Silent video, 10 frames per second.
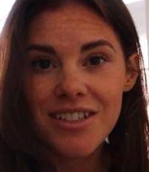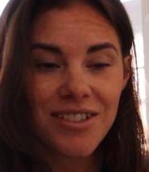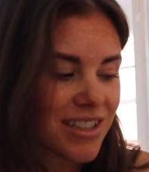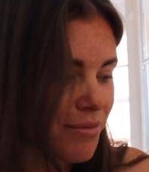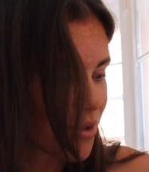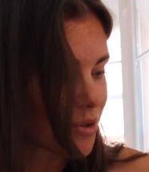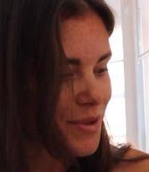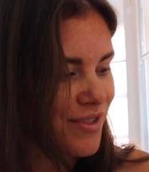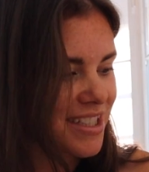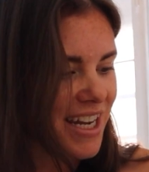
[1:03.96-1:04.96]
to do some
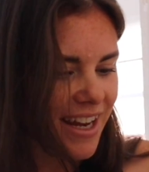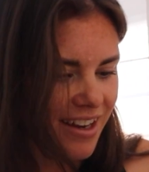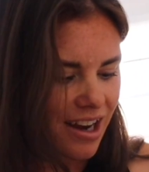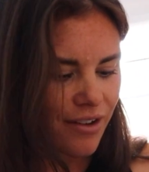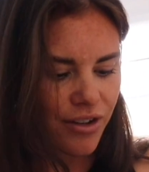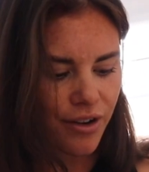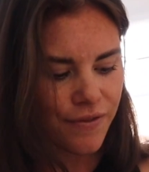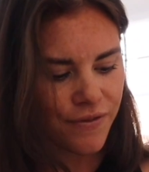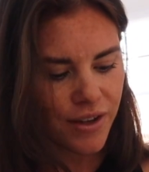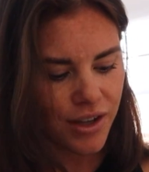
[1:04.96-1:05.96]
calls for the day. I've got a
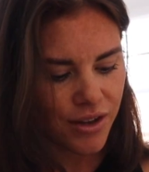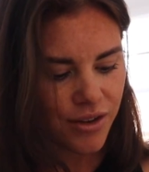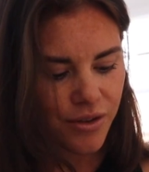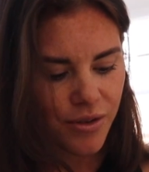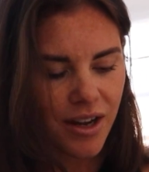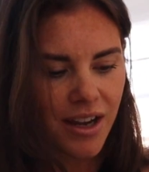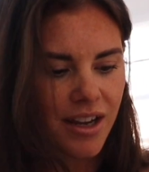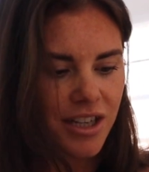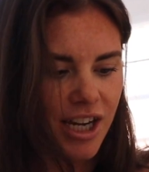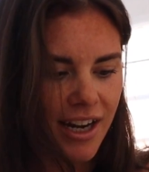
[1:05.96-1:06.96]
few
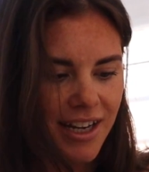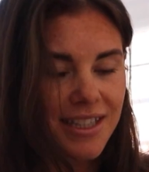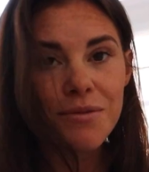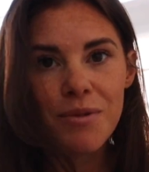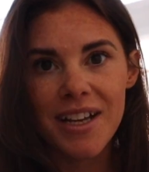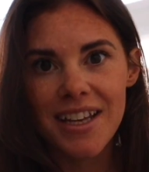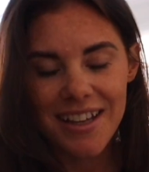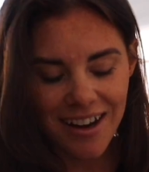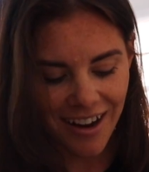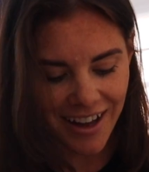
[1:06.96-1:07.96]
check-ins
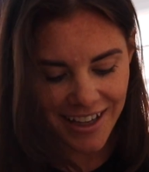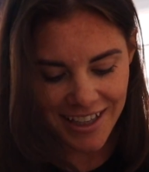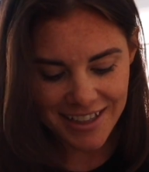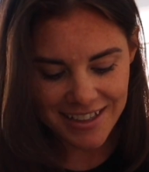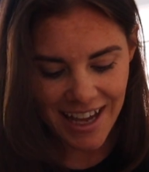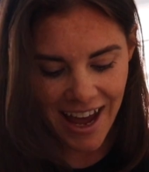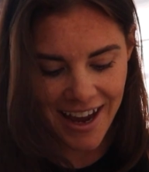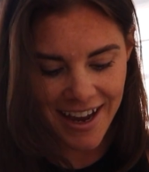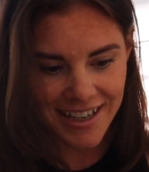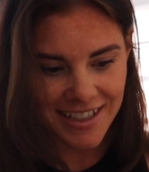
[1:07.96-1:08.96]
with clients
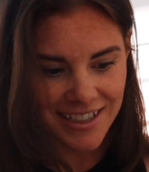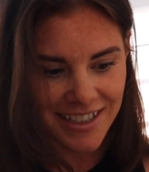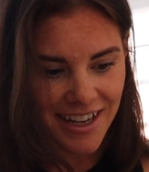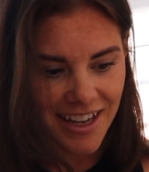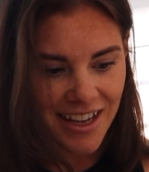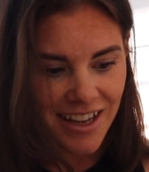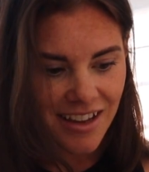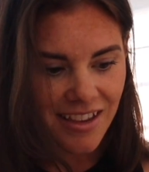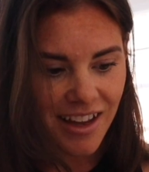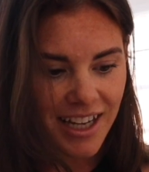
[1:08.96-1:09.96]
and
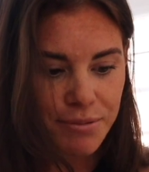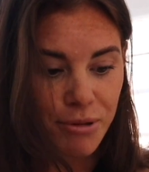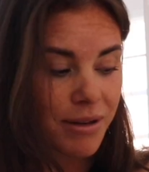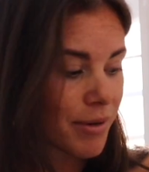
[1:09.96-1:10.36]
that's pretty